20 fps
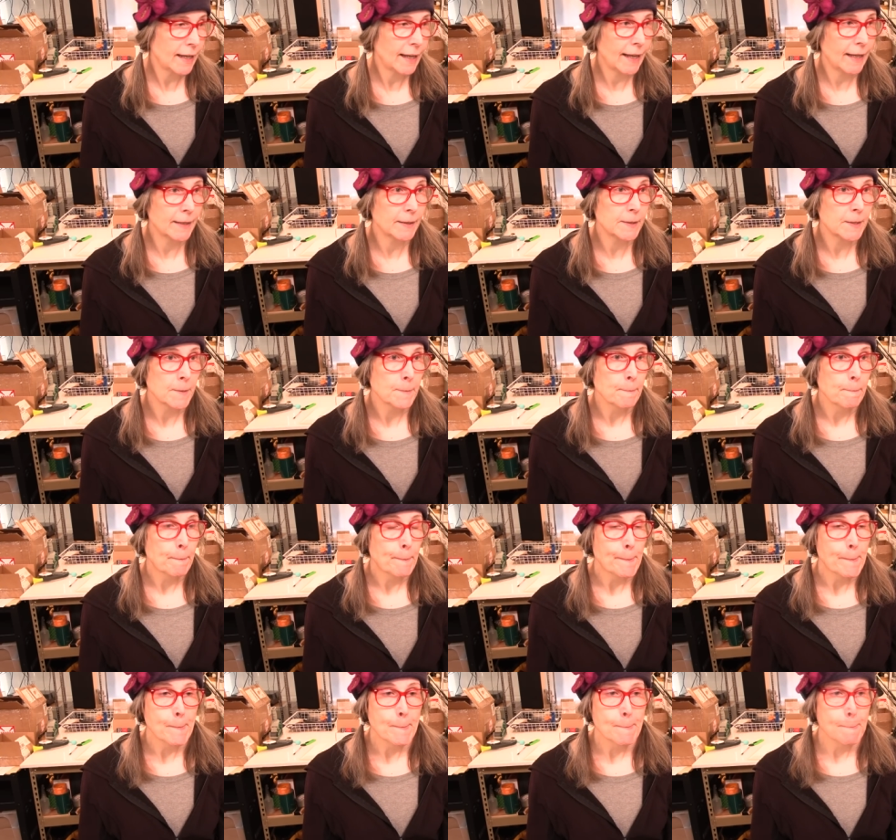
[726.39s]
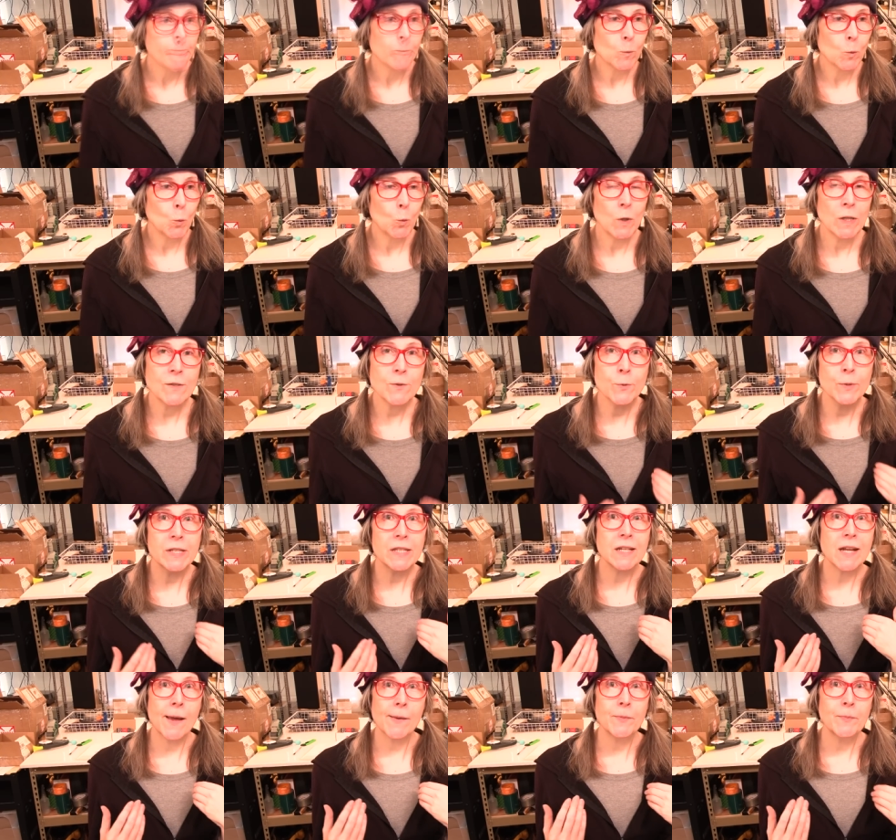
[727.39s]
And once we
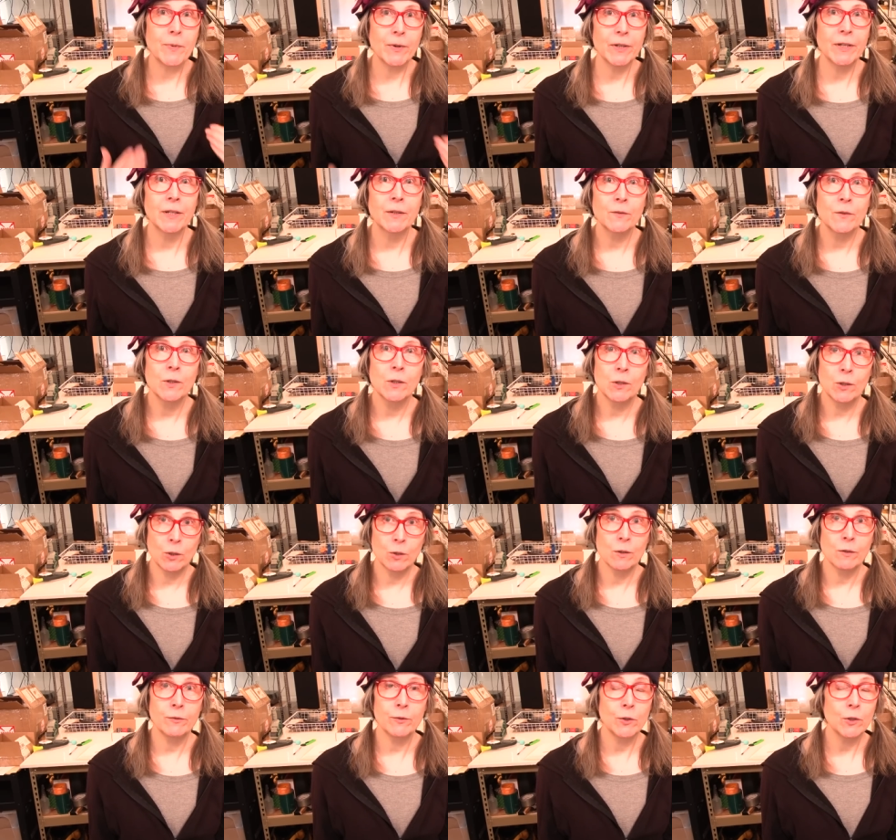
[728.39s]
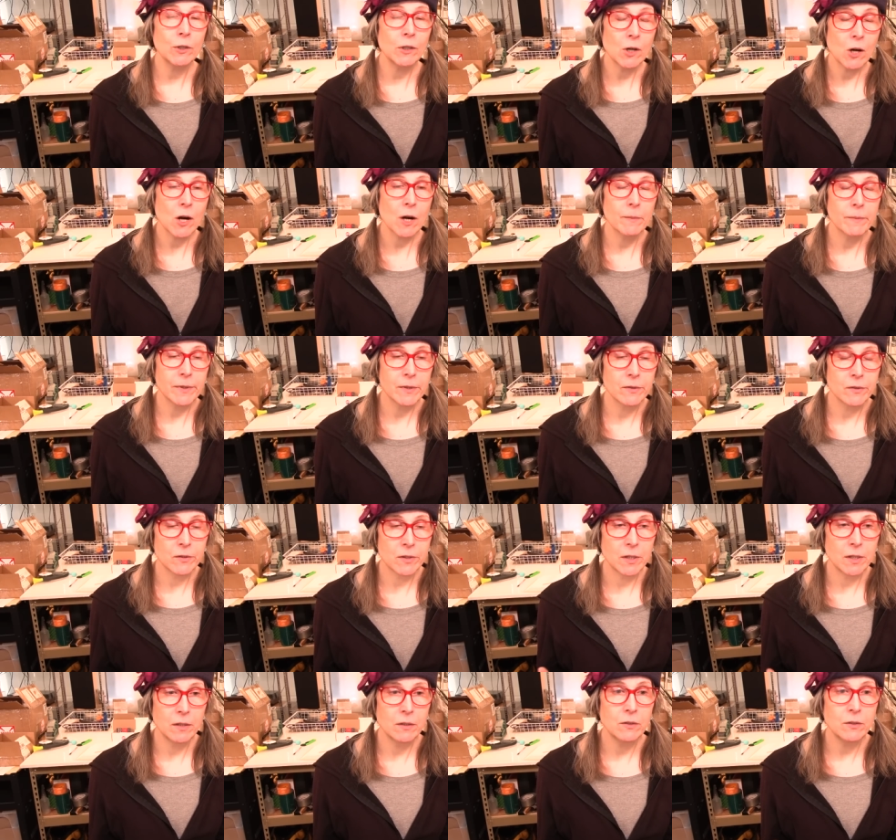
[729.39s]
stopped putting
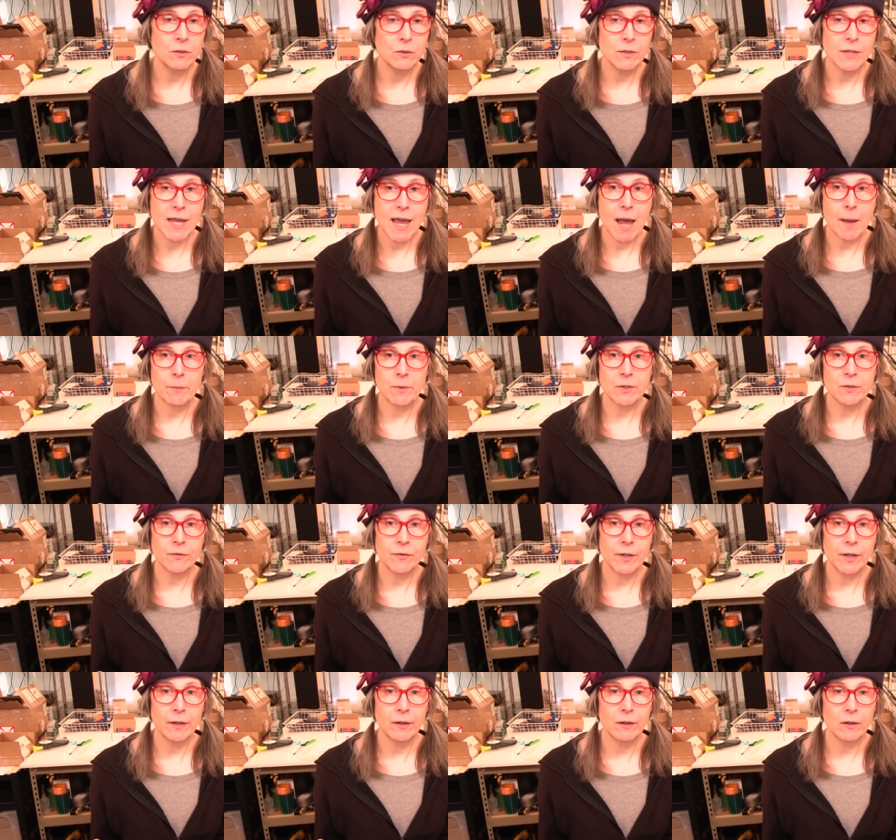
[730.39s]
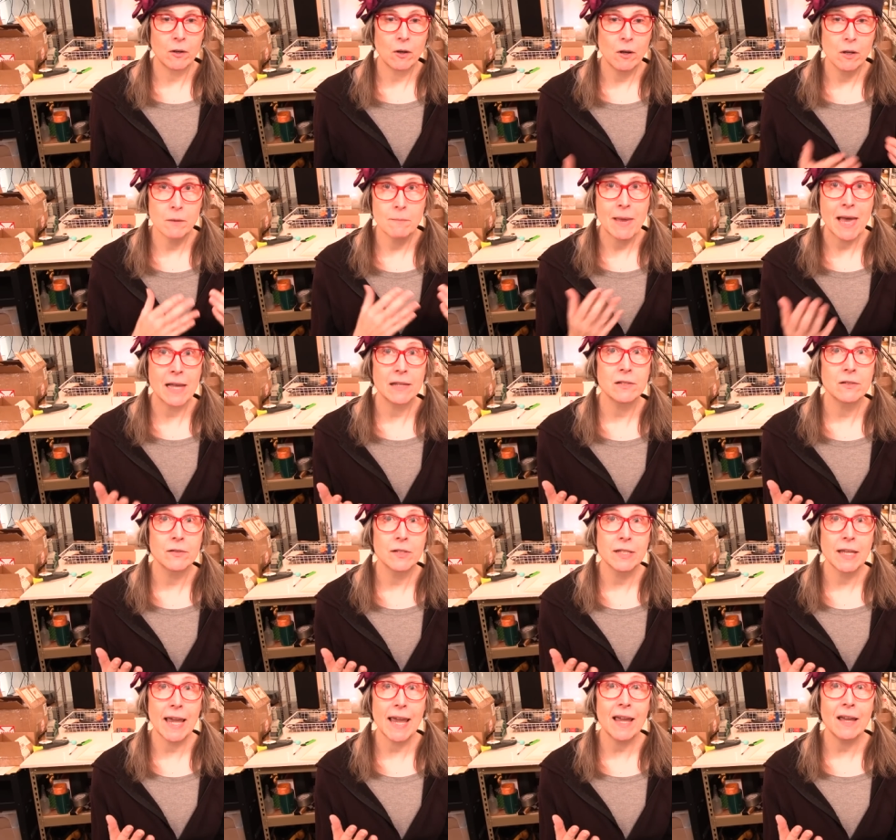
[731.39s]
chlorofluorocarbons into the atmosphere on a massive
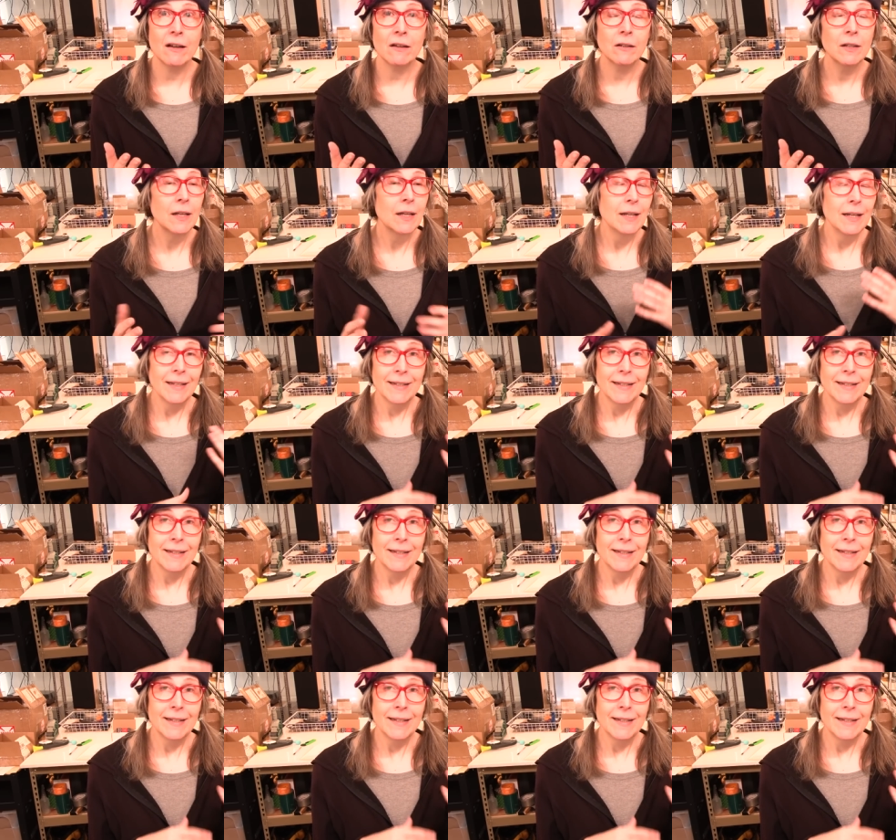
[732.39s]
scale,